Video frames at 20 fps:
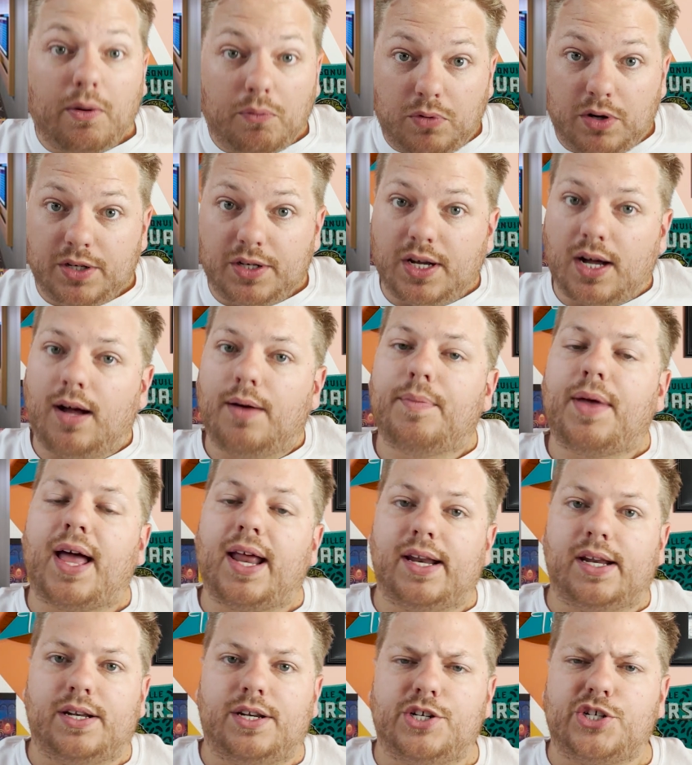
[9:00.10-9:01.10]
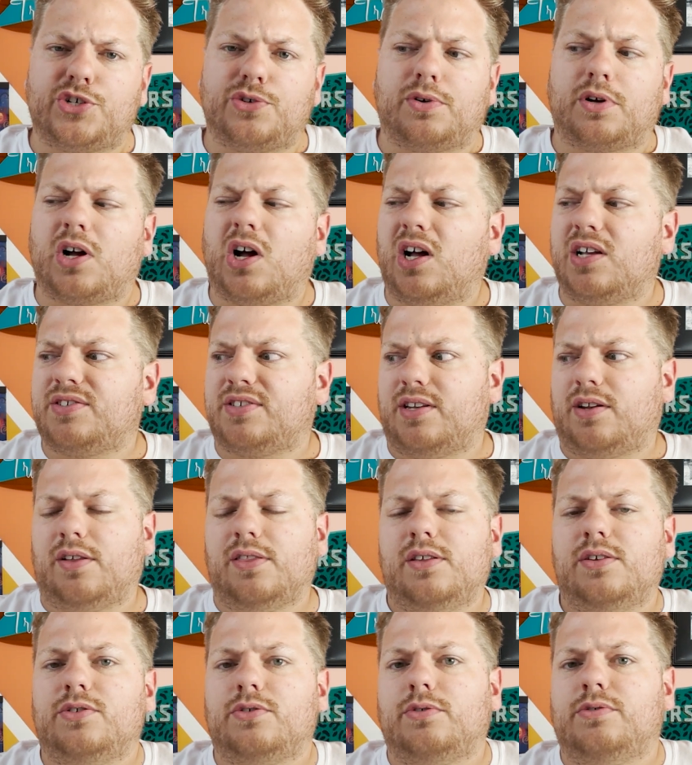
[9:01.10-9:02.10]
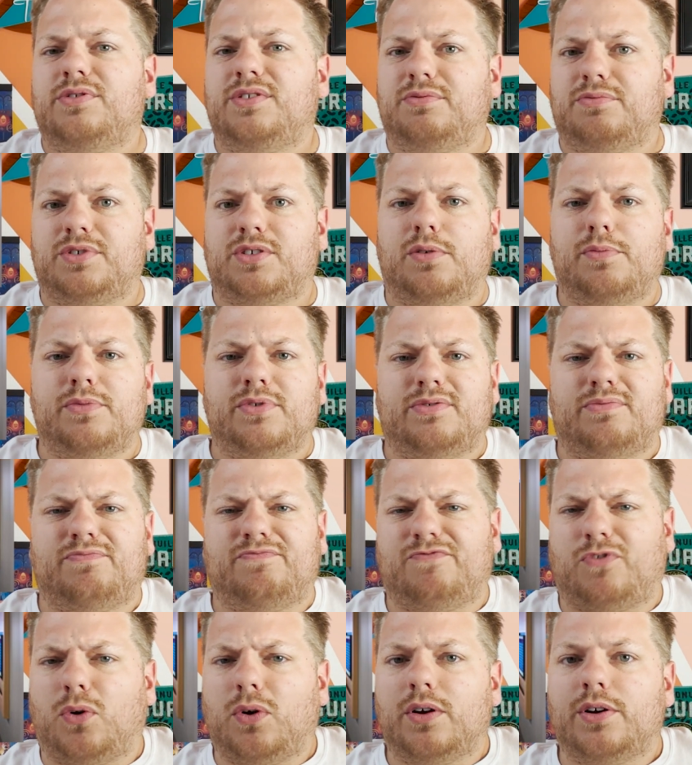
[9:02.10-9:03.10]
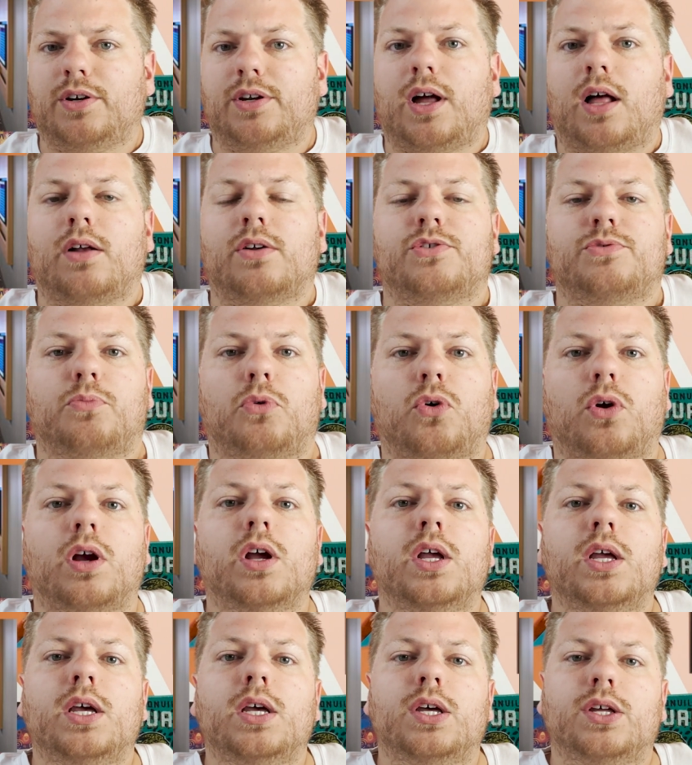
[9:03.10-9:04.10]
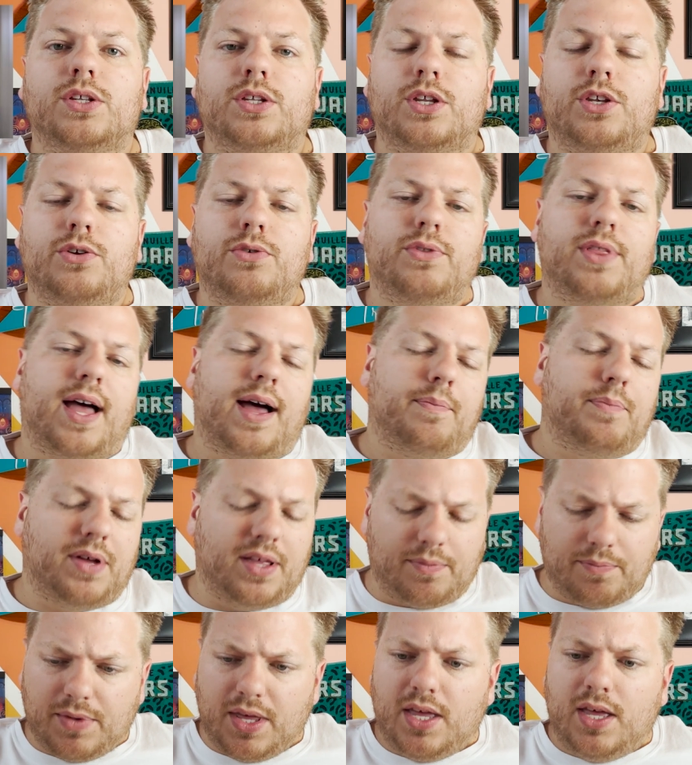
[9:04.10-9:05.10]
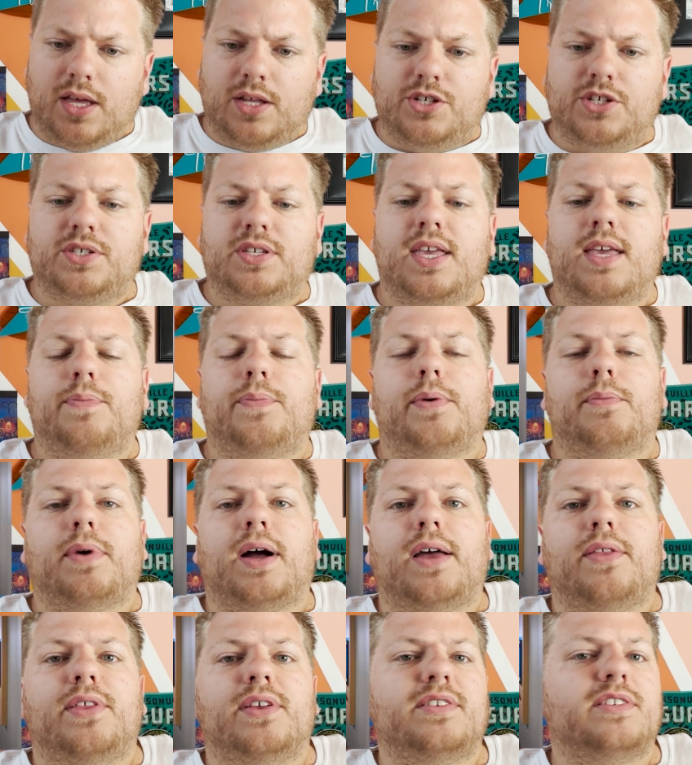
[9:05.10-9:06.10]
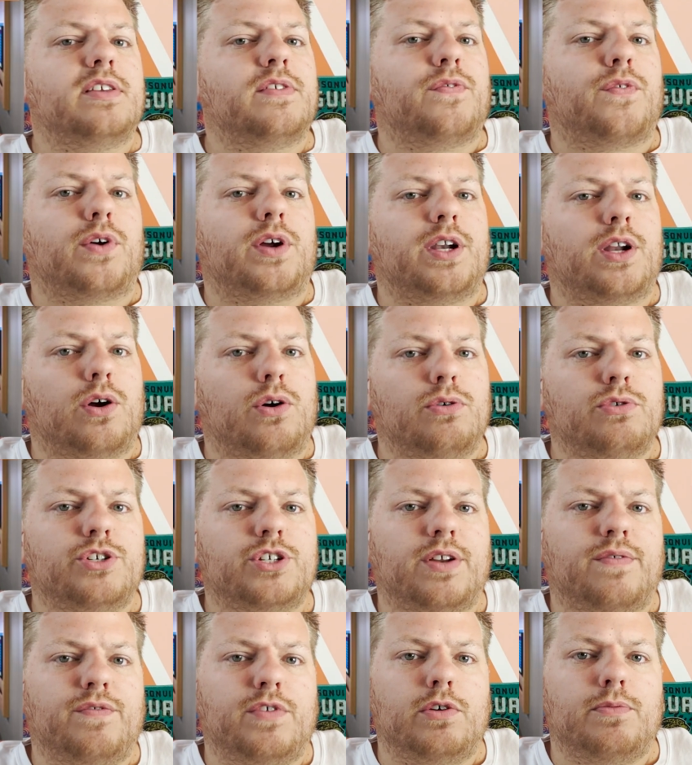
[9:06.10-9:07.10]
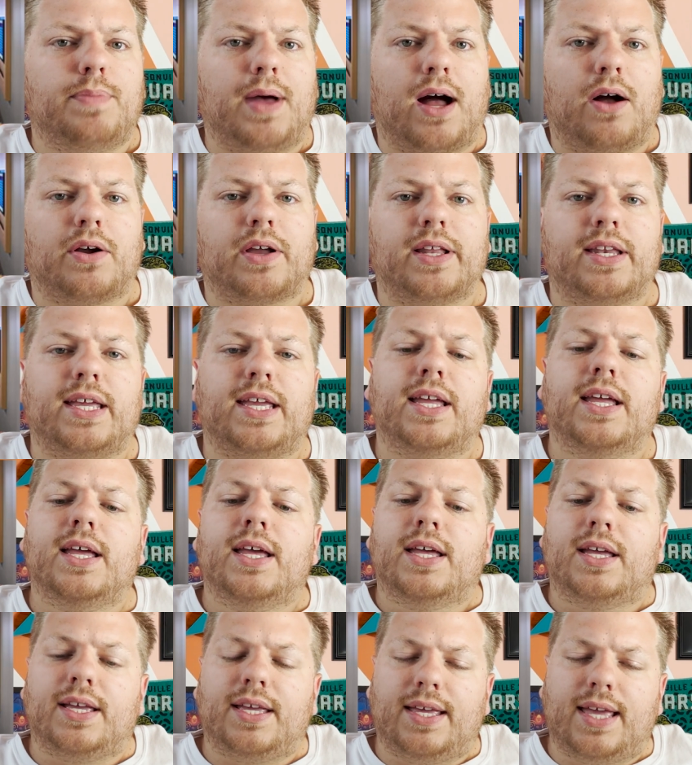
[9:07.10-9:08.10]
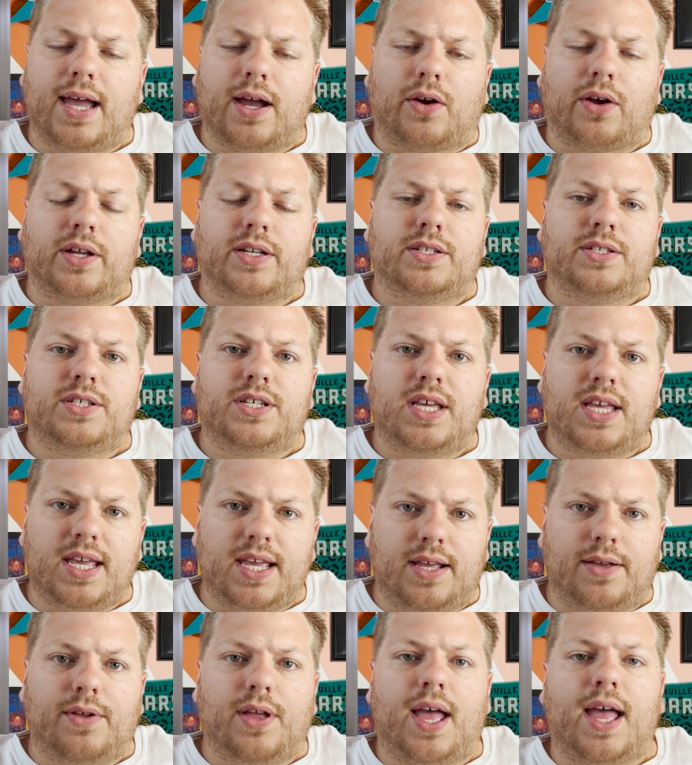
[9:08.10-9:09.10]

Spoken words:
would come at an additional cost. And on this cruise, it was almost $400 more to do that. But just keep in mind, this is for an ocean view balcony guarantee.